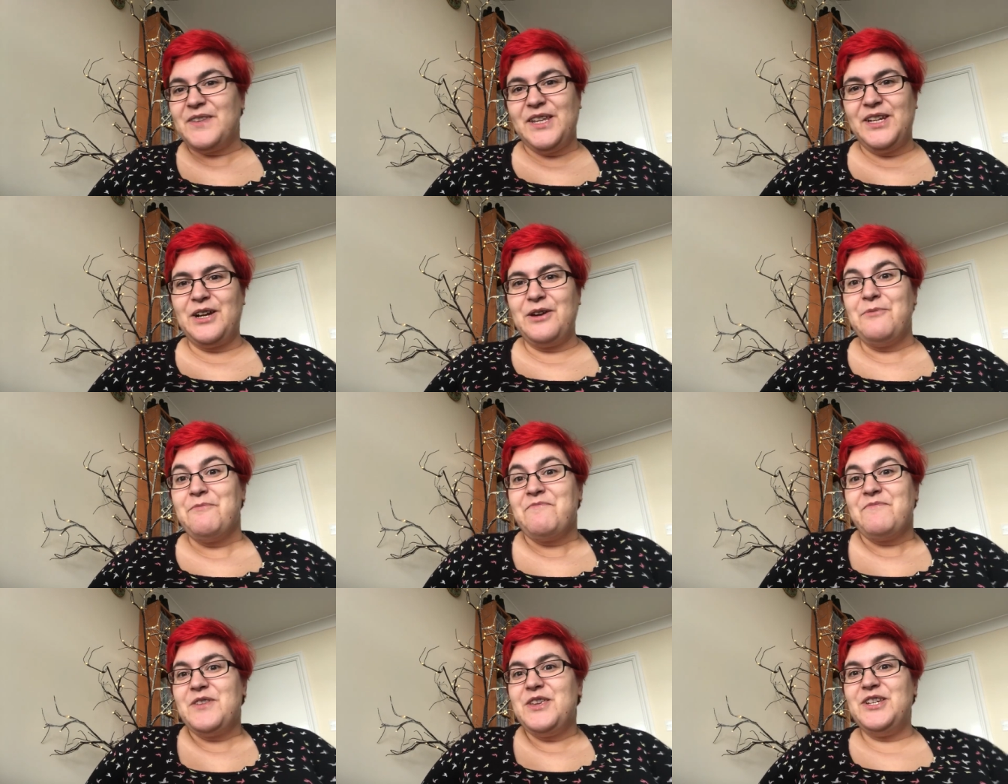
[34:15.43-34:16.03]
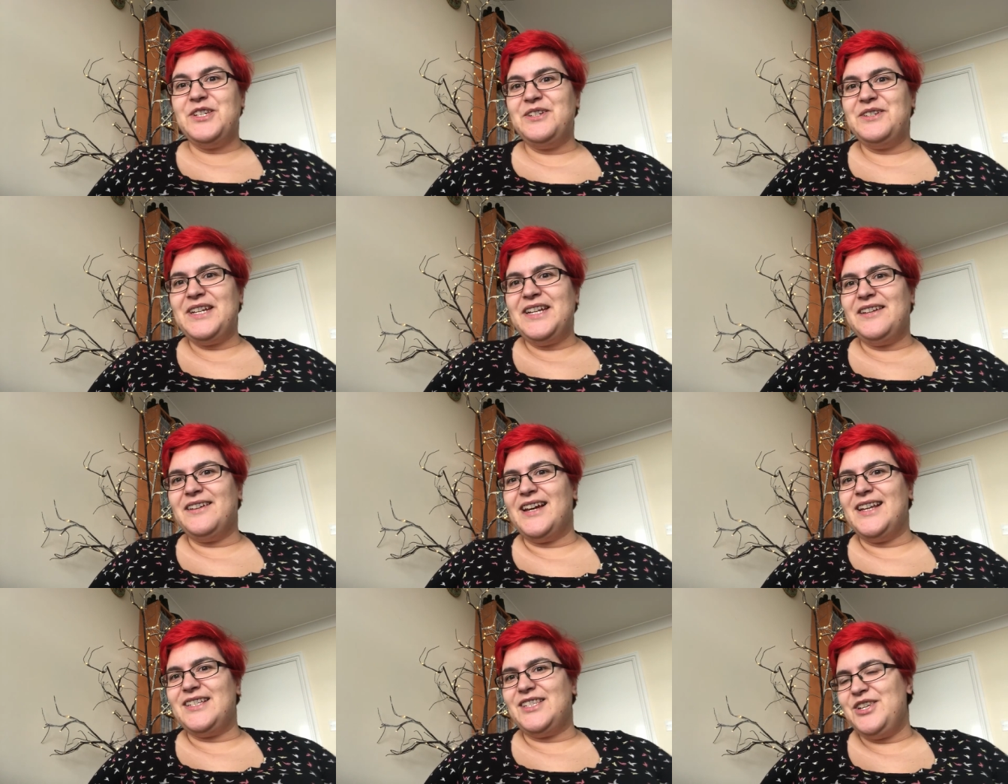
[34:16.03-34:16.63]
You know, you do
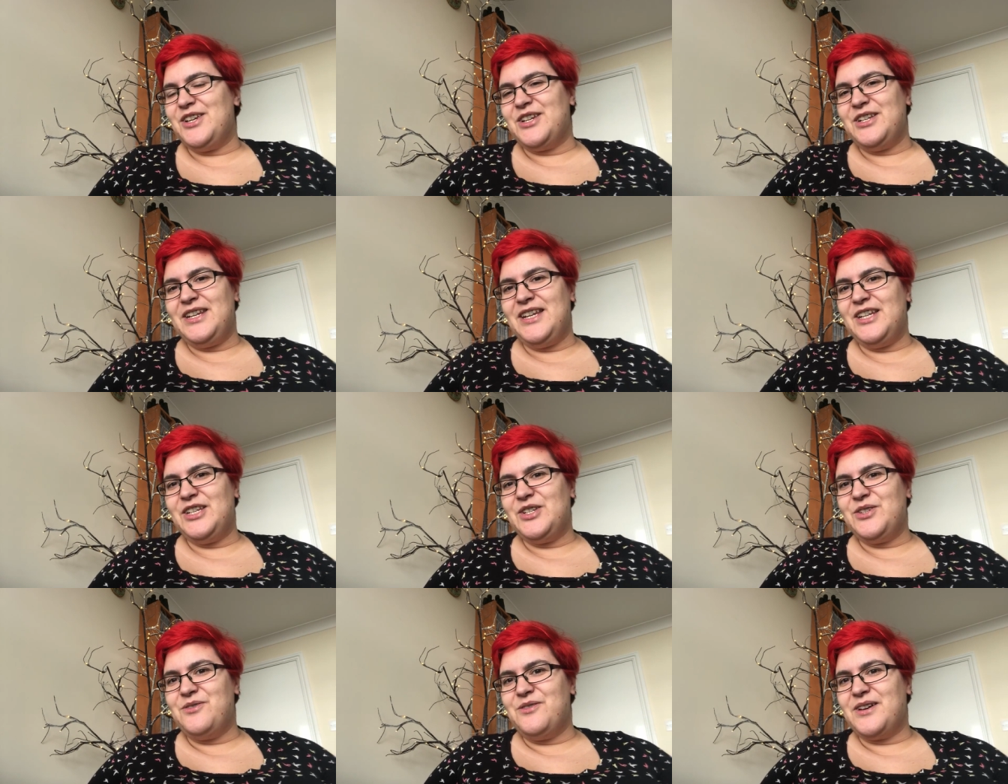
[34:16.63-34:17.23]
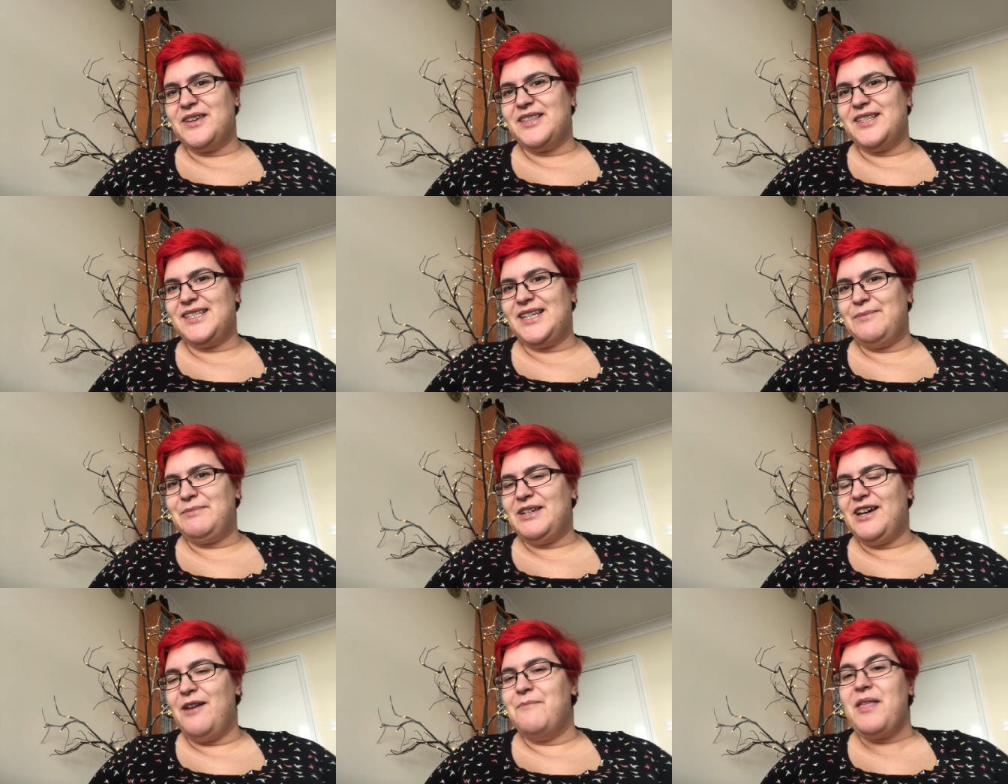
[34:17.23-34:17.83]
knit nights, you can knit and talk at the
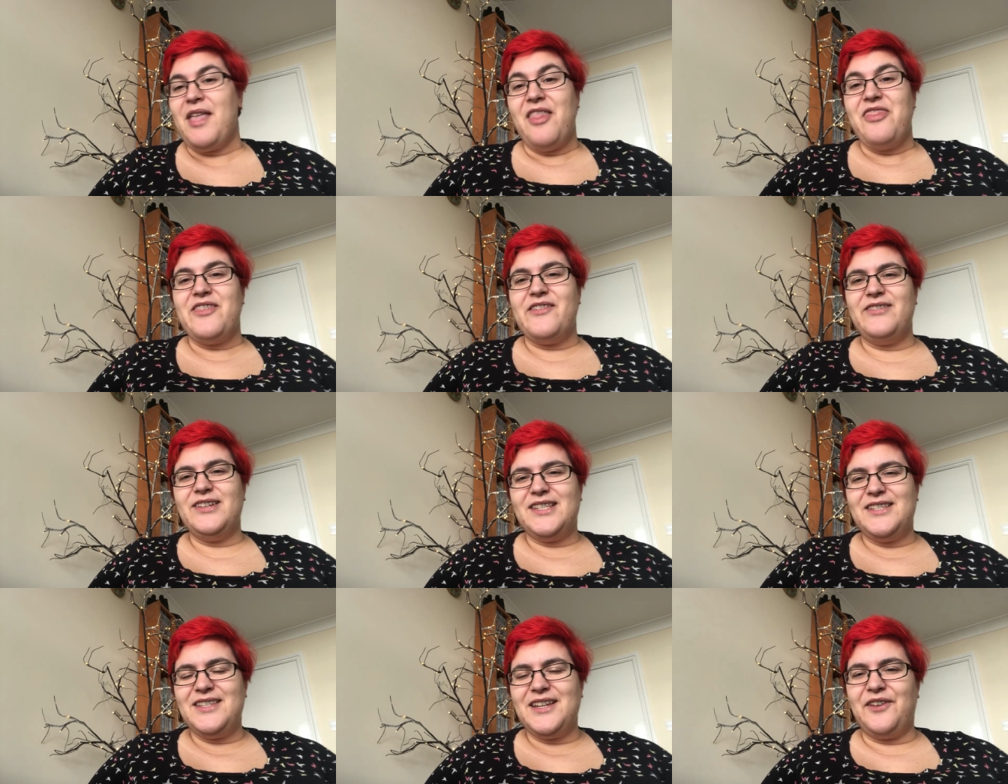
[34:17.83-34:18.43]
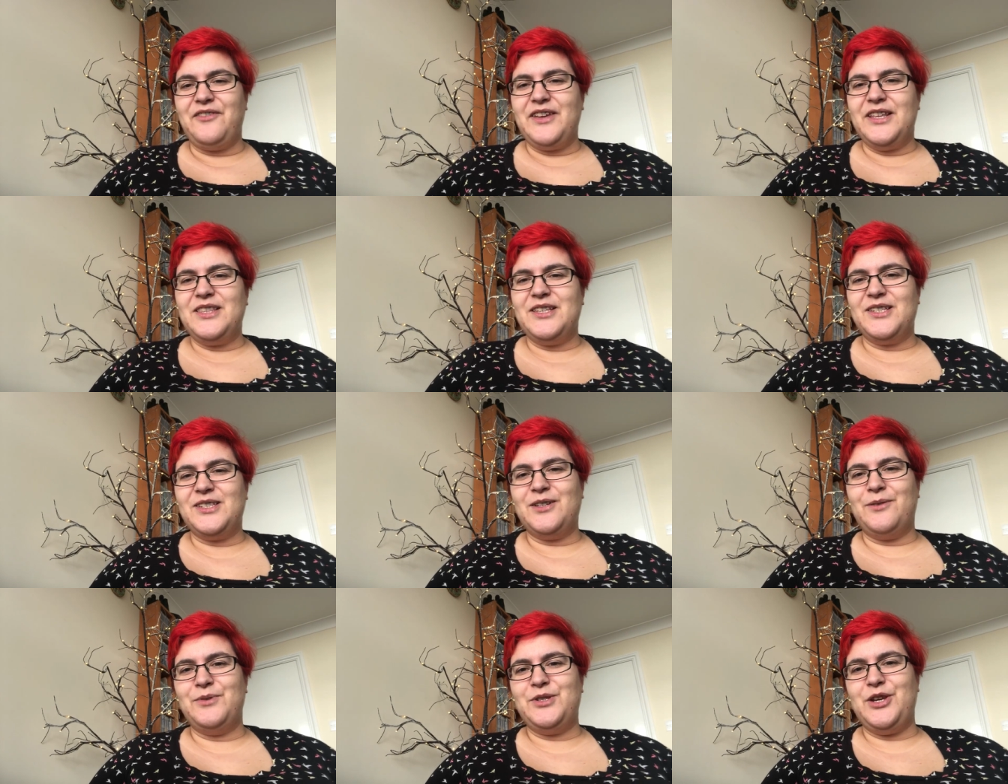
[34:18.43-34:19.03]
same time. There is nothing
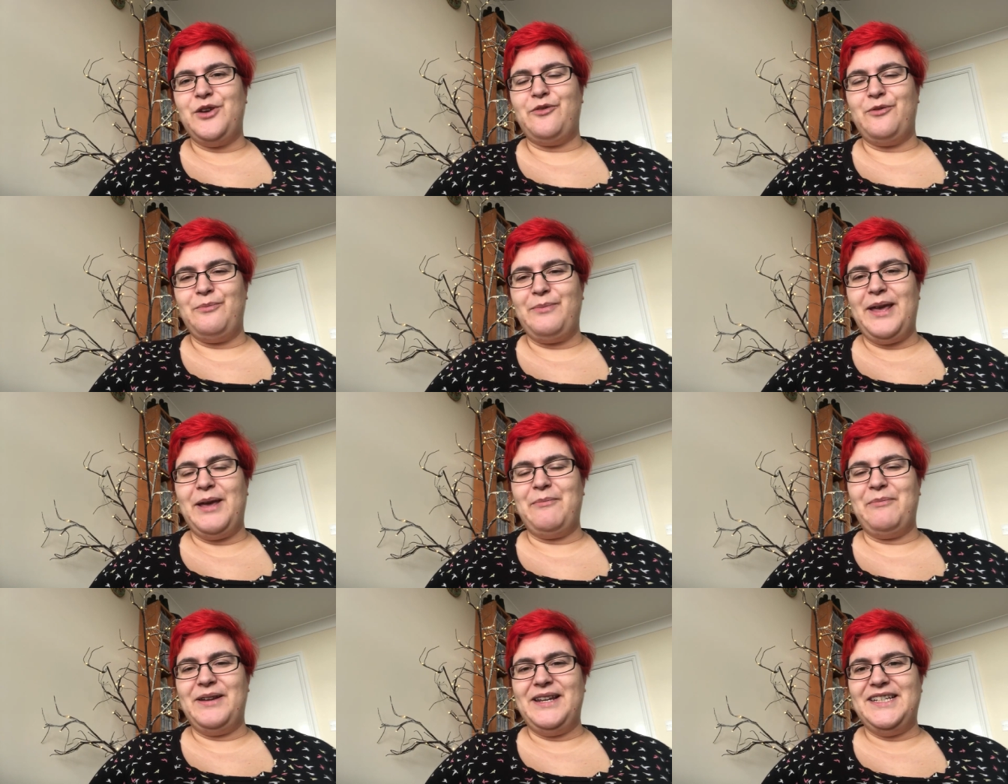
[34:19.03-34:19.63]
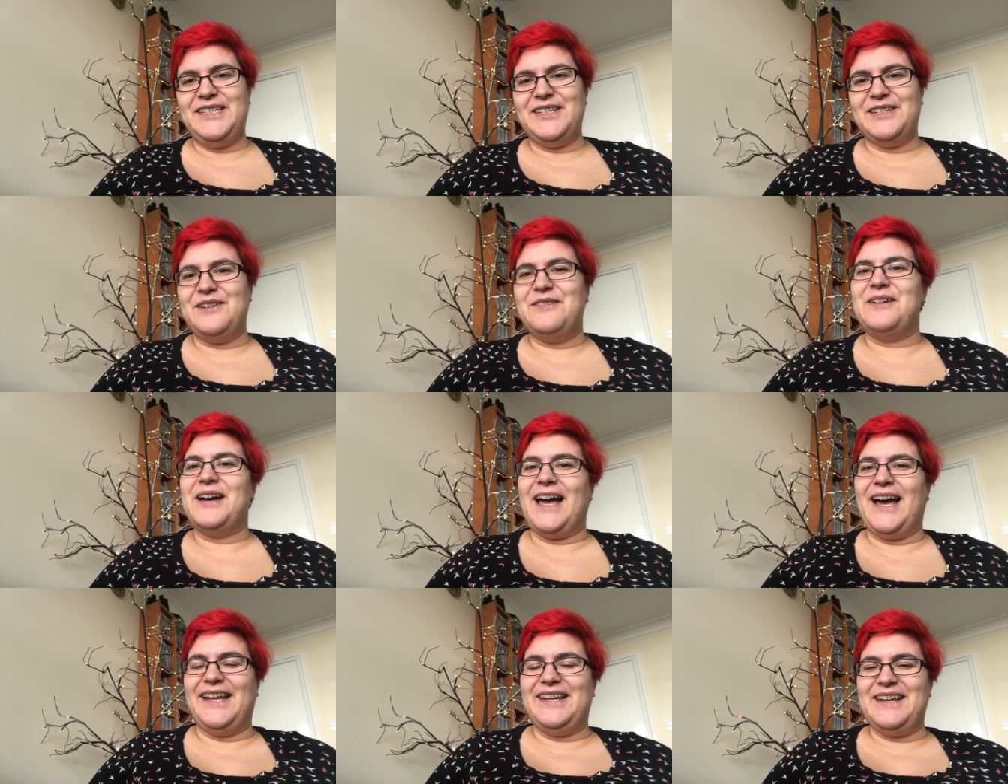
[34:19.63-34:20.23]
that stops you from being
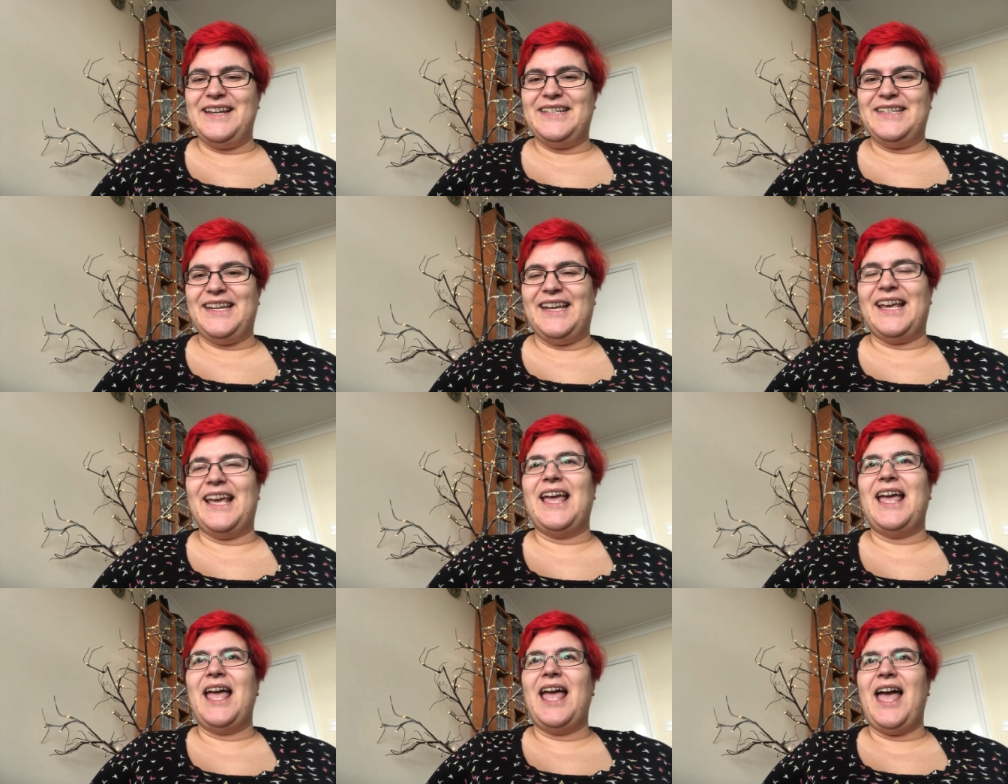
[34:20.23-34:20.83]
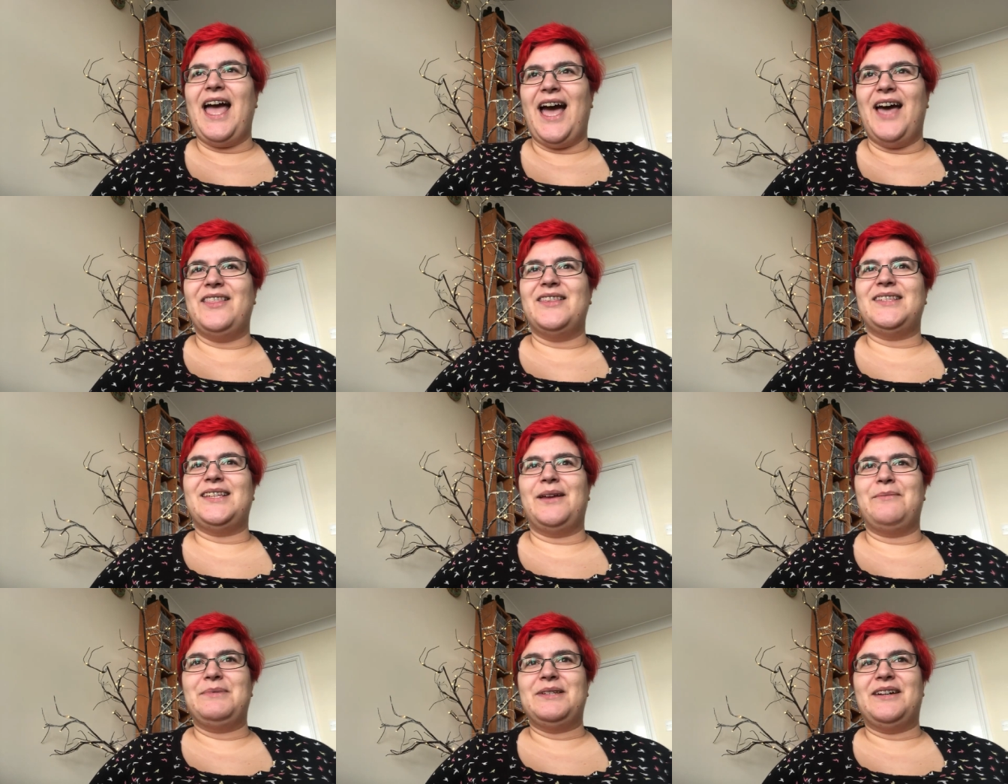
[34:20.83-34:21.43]
political and knitting at the
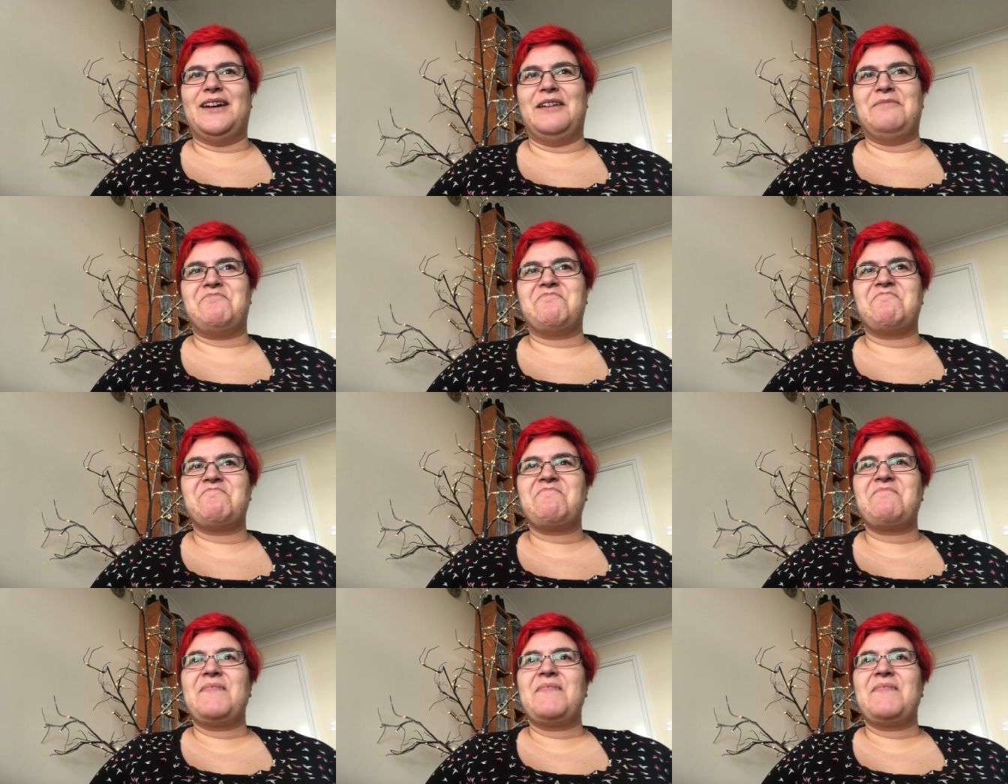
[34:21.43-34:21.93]
same time.